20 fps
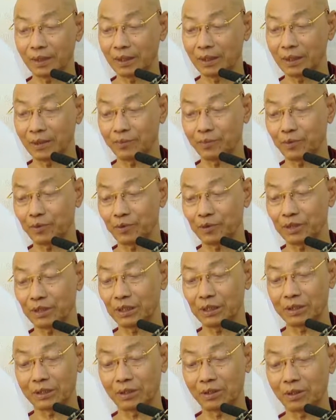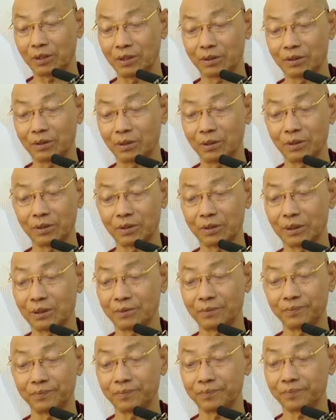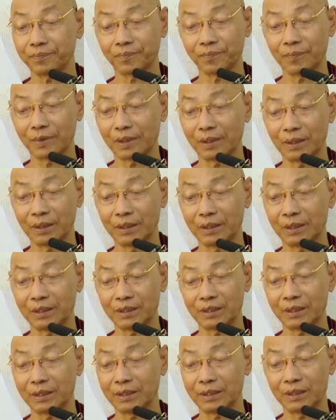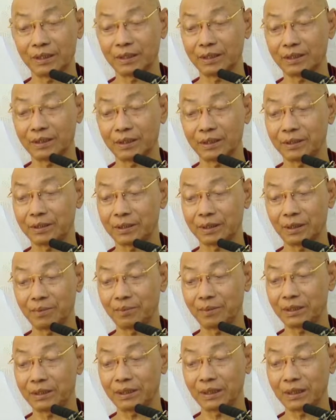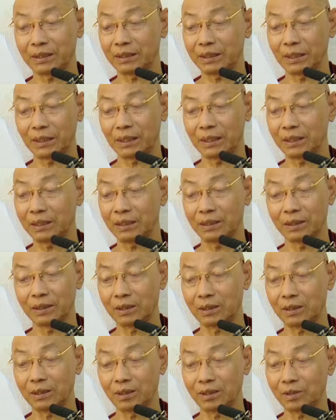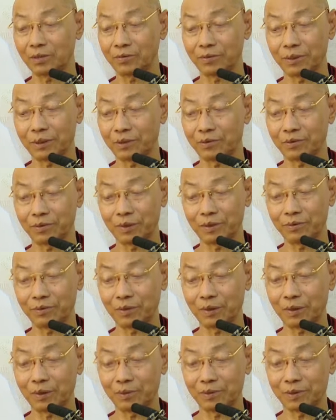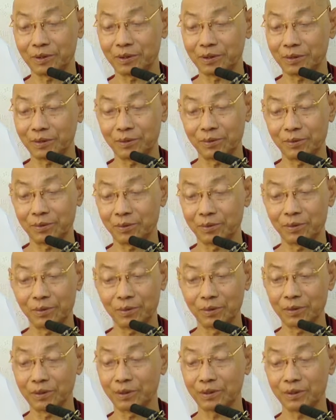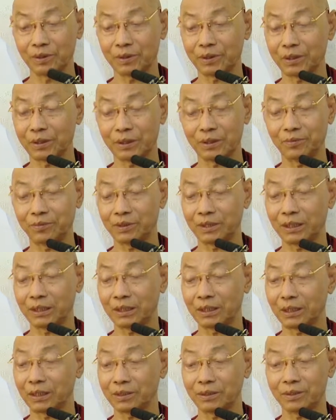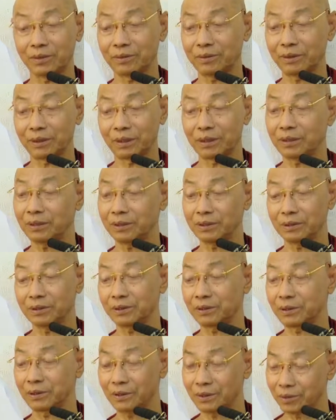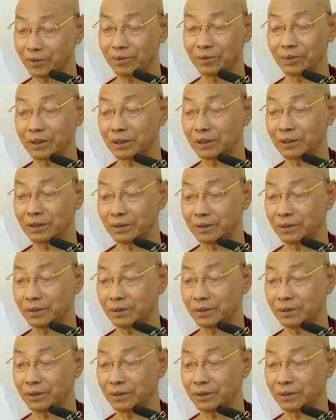appropriate or not. Is this Sampajanya, often reformed to Satipatthana Sutta? It's okay.